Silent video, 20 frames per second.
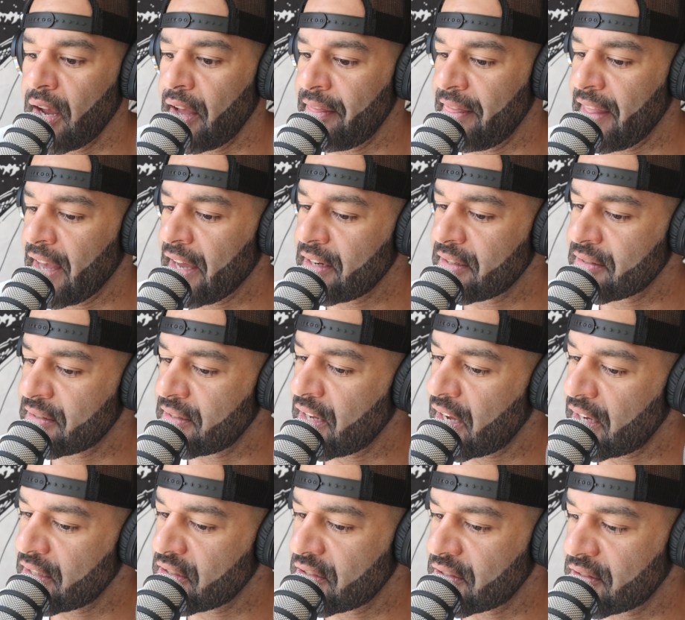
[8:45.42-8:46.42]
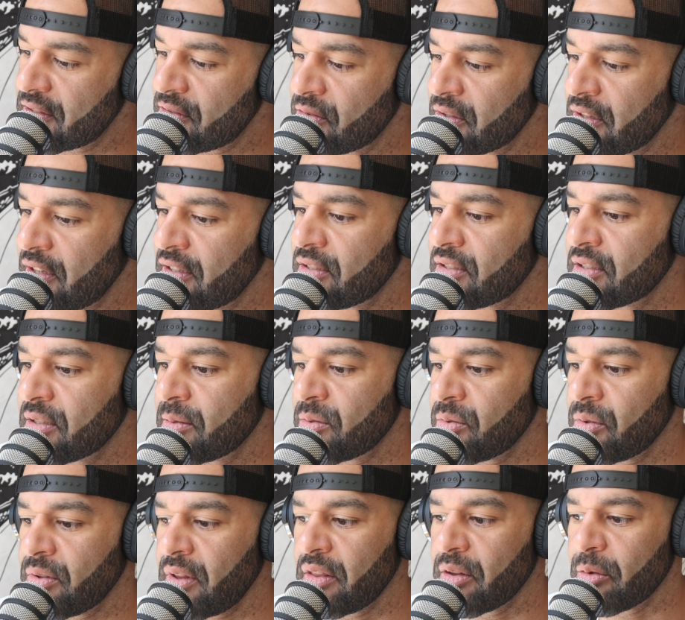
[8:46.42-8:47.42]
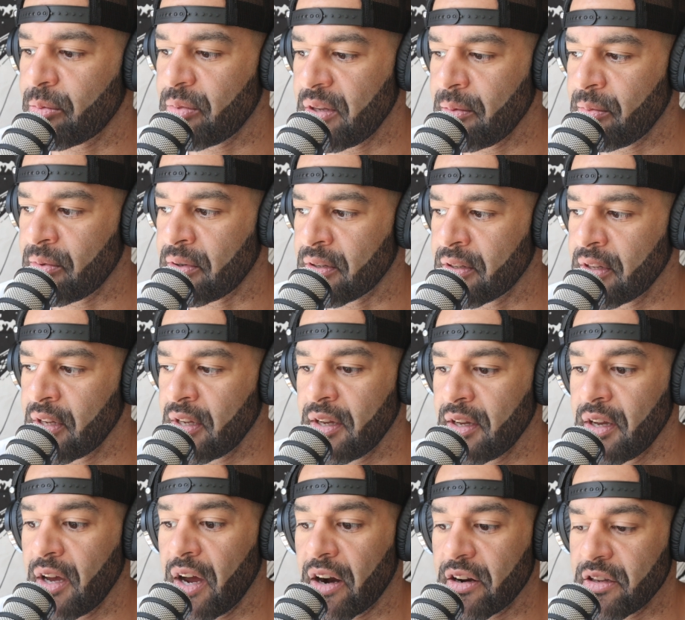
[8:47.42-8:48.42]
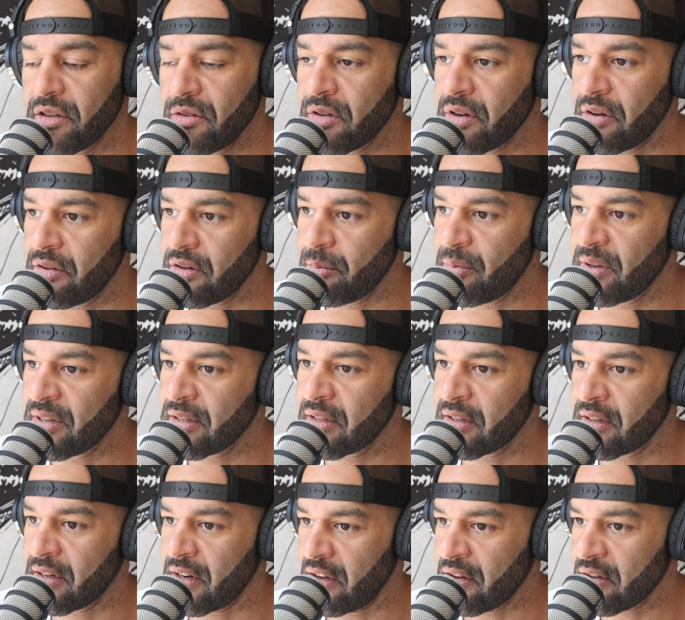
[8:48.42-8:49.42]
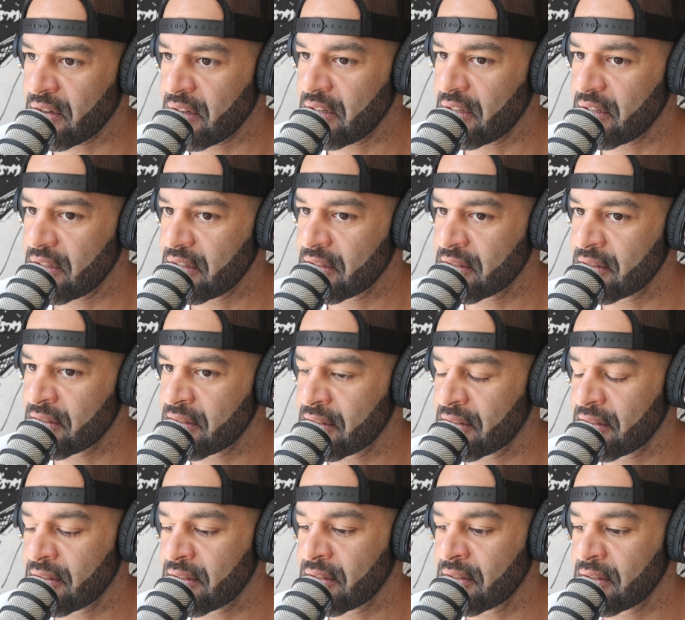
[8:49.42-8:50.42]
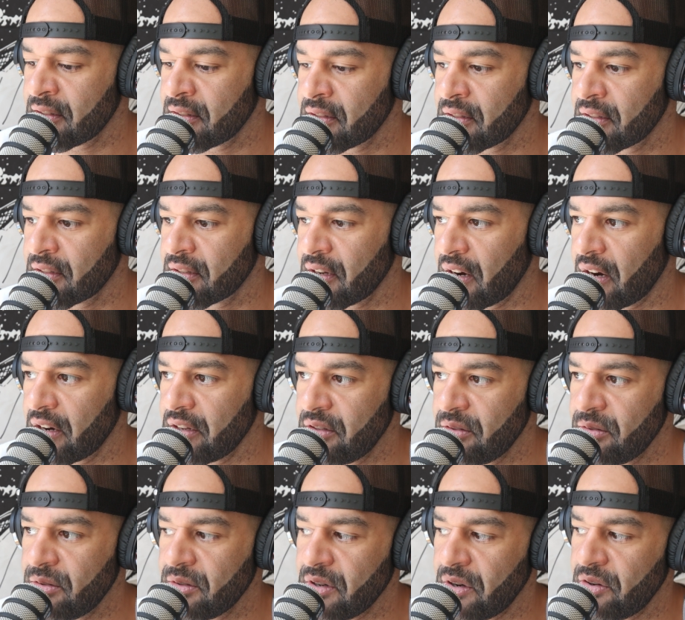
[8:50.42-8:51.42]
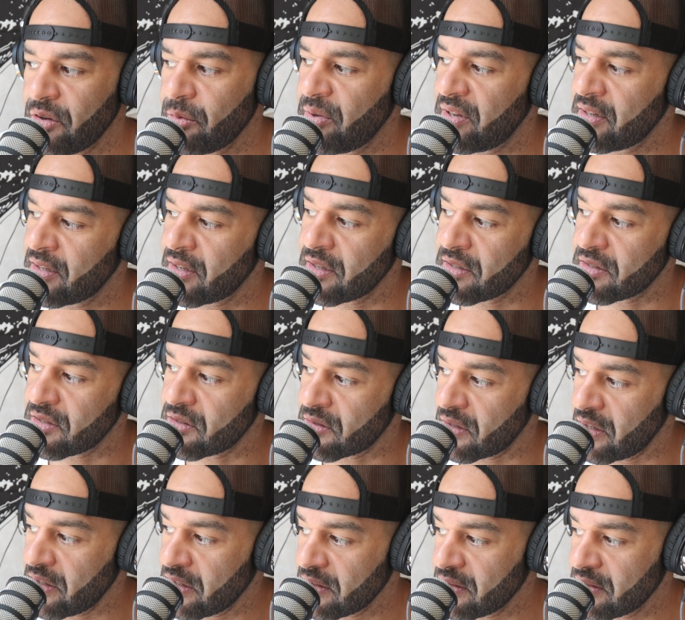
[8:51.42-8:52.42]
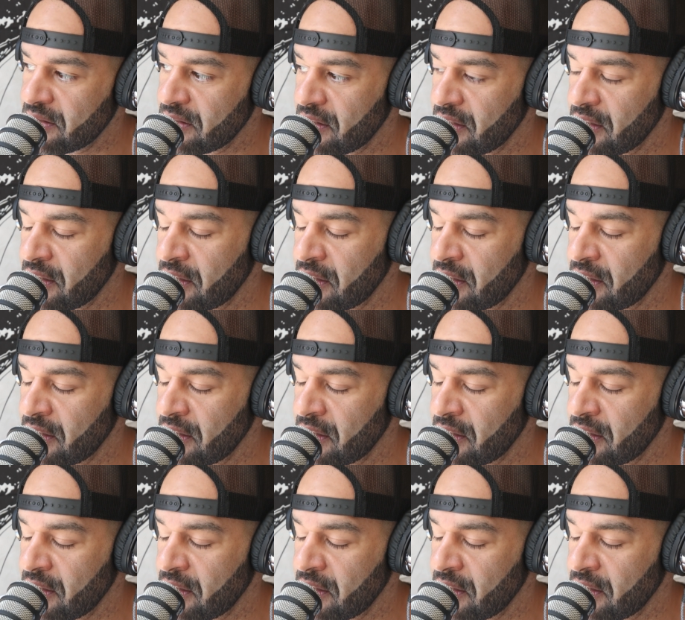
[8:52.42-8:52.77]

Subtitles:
And that is not just in relationships with other people. Are you codependent on alcohol? Are you codependent on drugs?